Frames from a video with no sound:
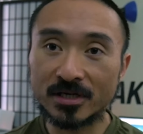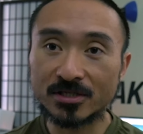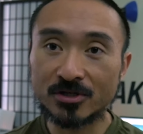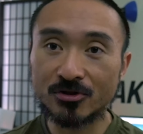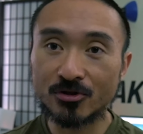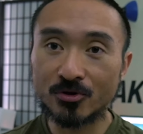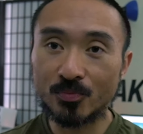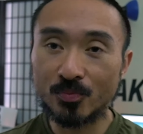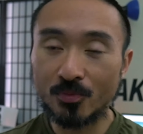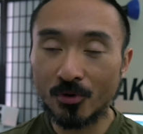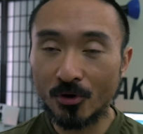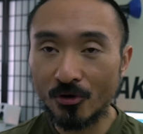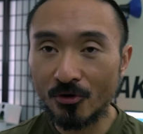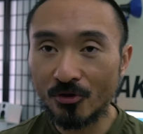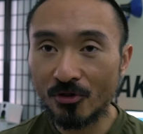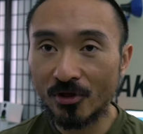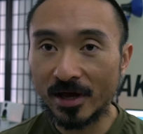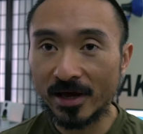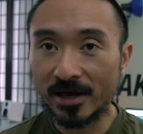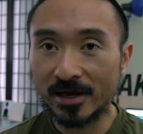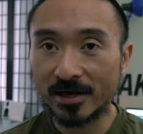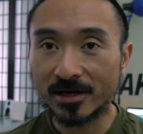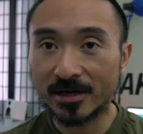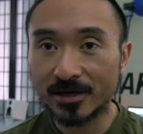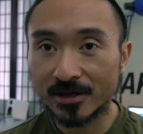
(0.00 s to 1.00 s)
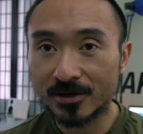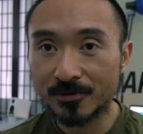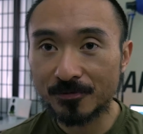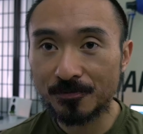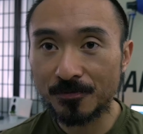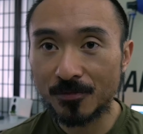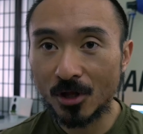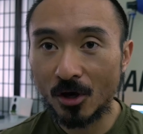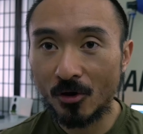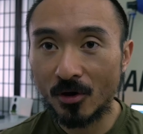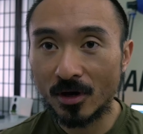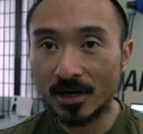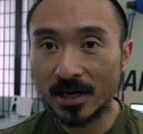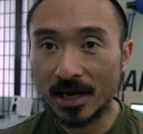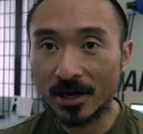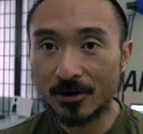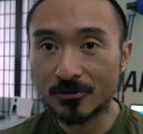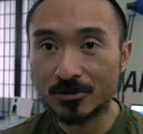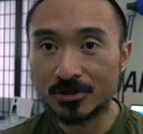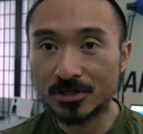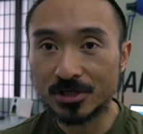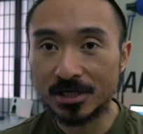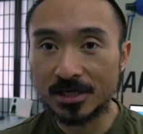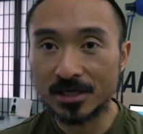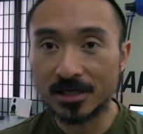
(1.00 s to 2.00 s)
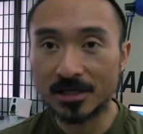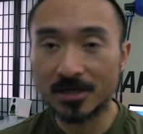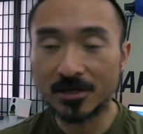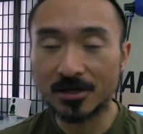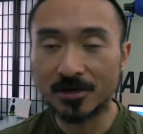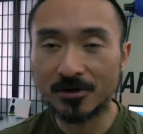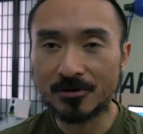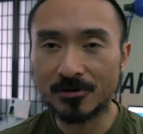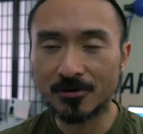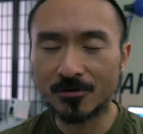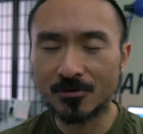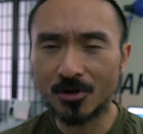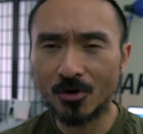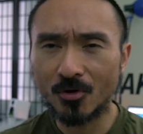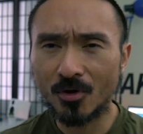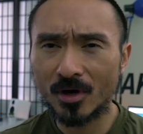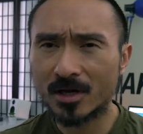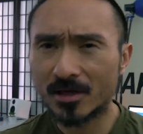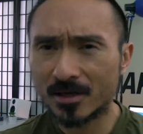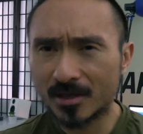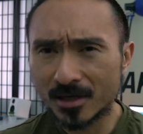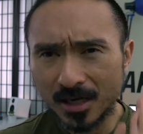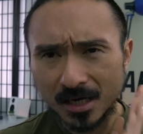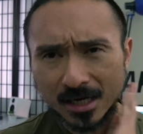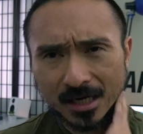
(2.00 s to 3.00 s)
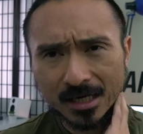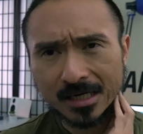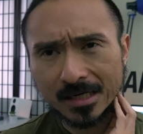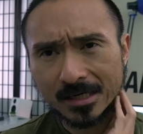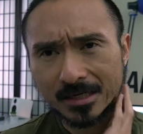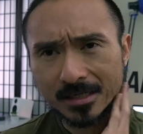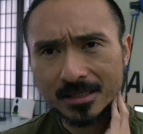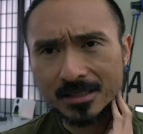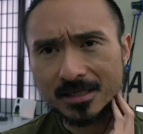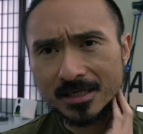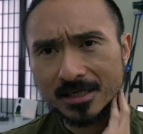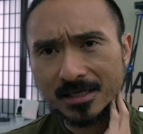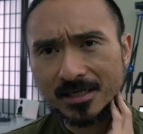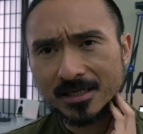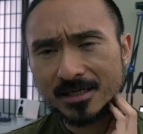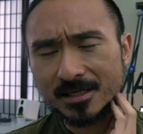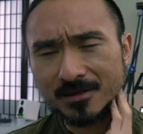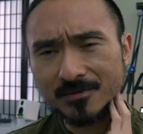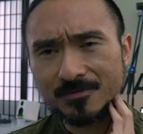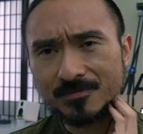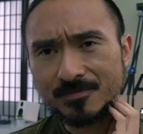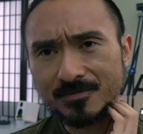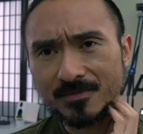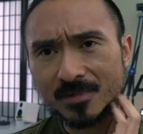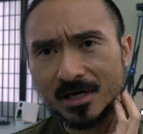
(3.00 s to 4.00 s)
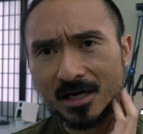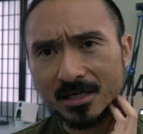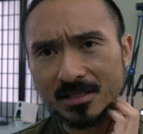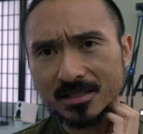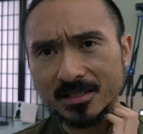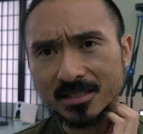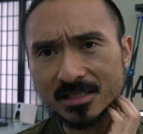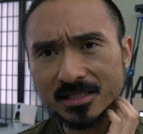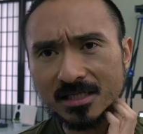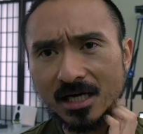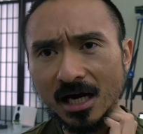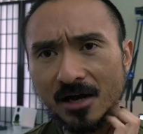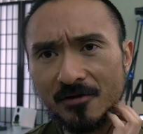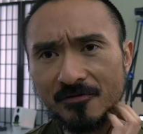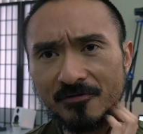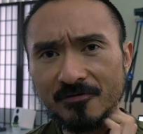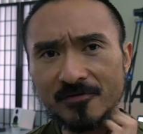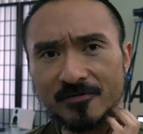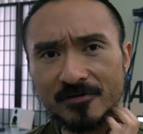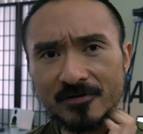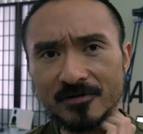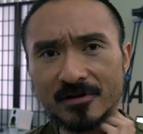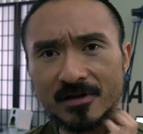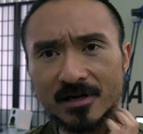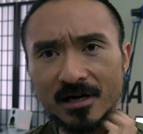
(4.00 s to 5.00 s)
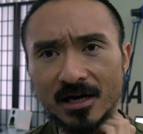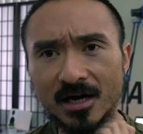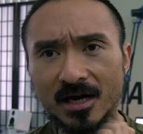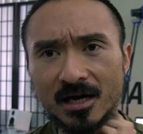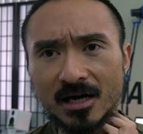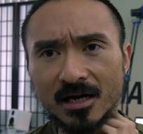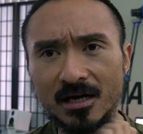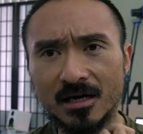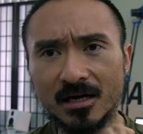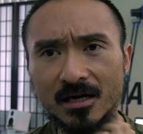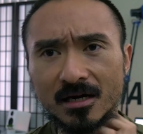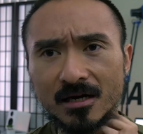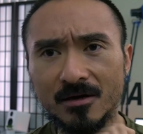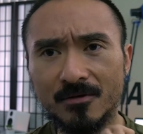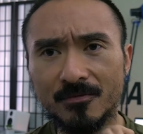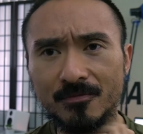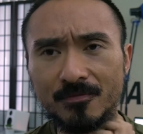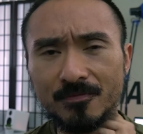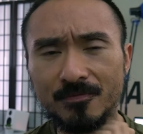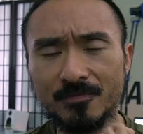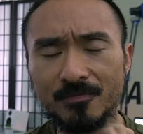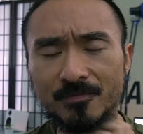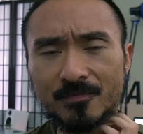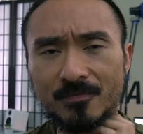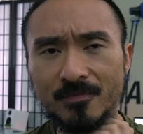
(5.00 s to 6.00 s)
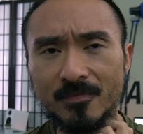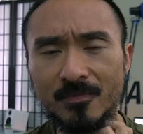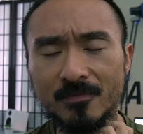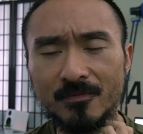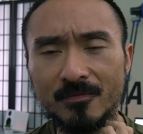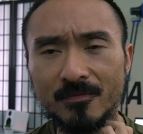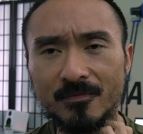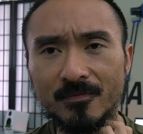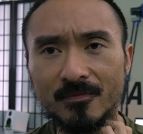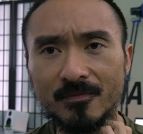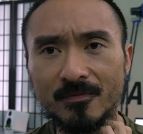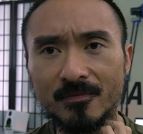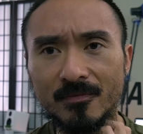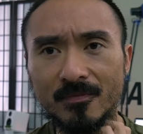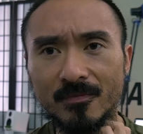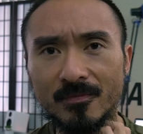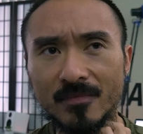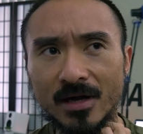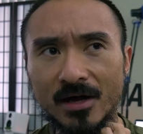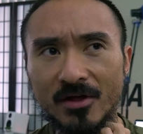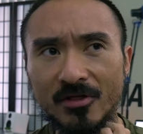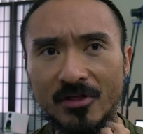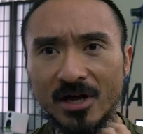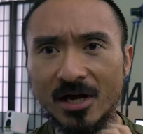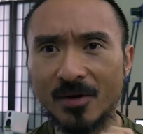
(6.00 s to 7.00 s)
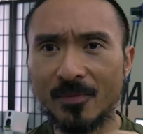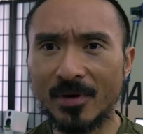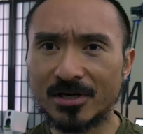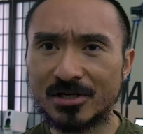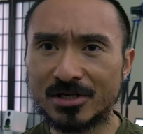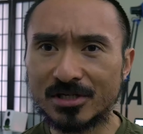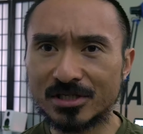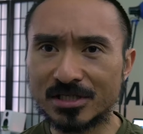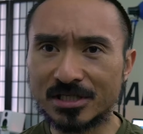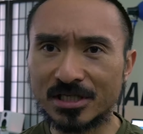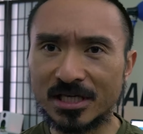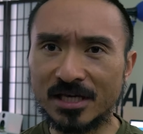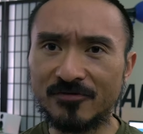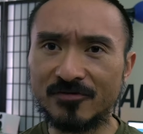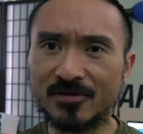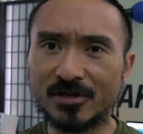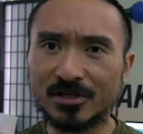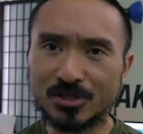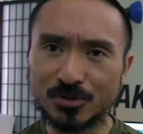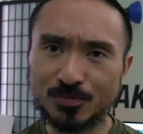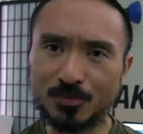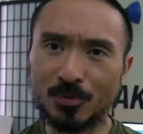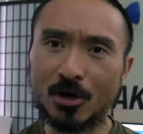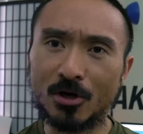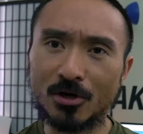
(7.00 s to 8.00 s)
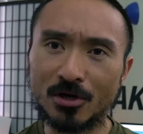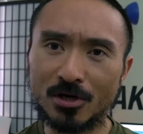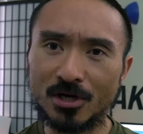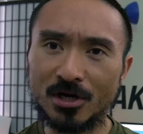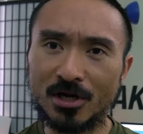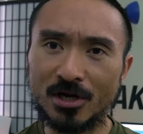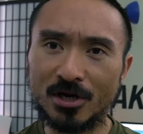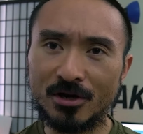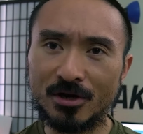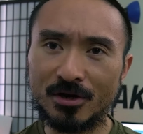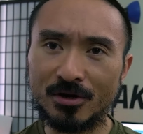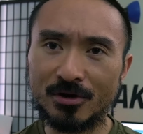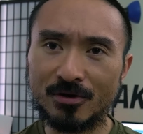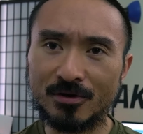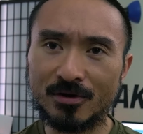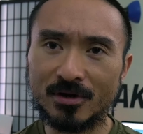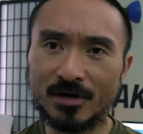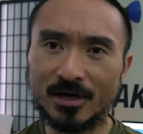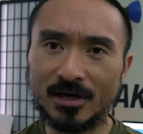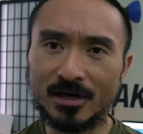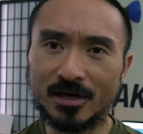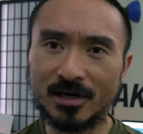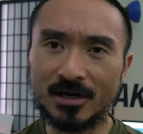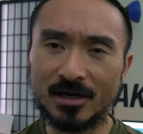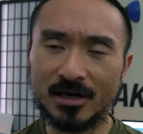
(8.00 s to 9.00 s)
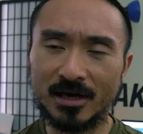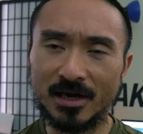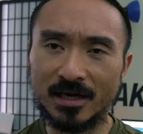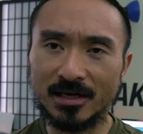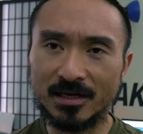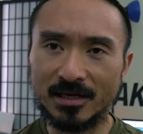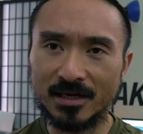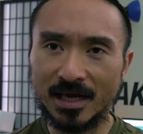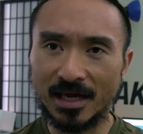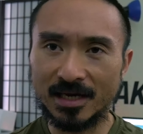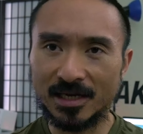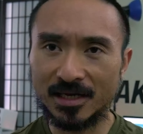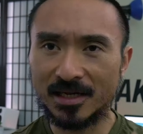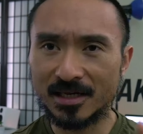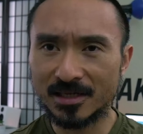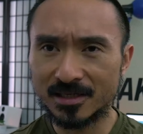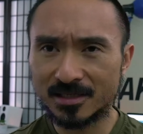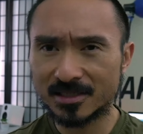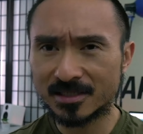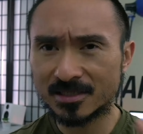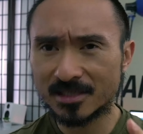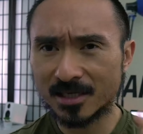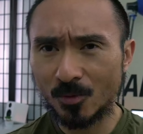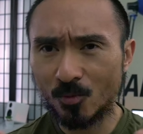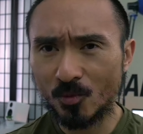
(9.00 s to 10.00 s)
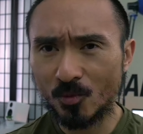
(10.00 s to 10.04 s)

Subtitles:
and they're both like low on energy or low on stuff. I think I might just leave this part in here and edit it in some